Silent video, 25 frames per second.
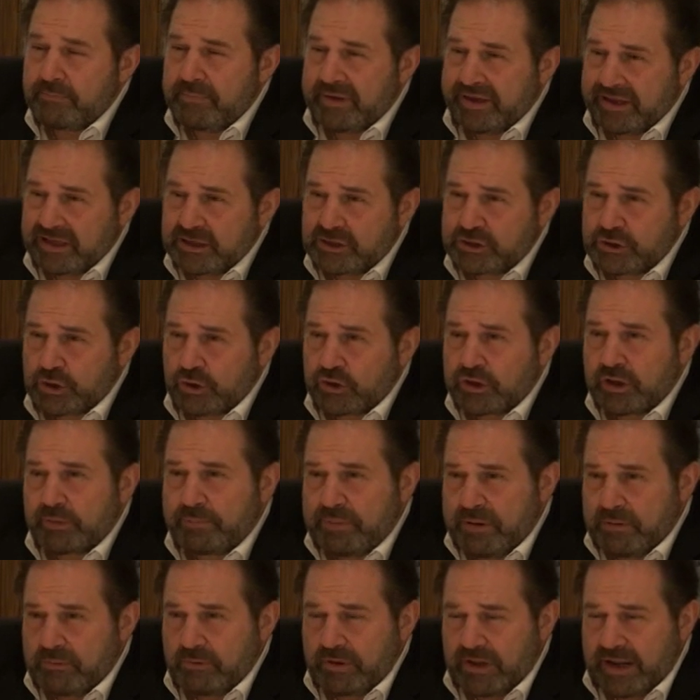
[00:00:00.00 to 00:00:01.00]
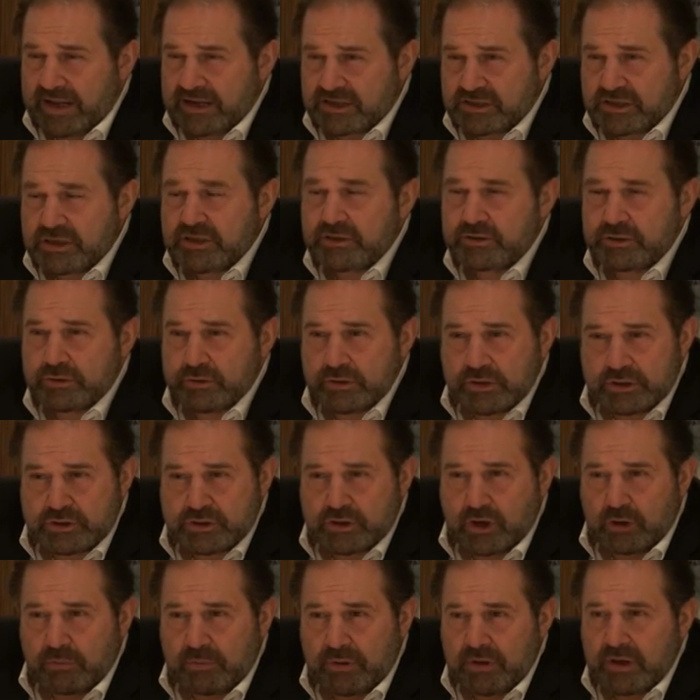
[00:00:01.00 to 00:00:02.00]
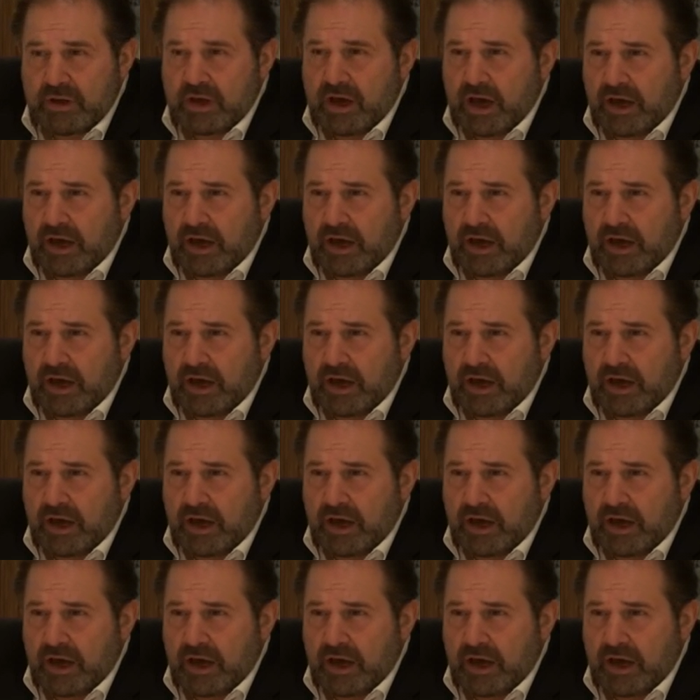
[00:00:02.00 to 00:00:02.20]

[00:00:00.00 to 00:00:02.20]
making sure that people can actually do the job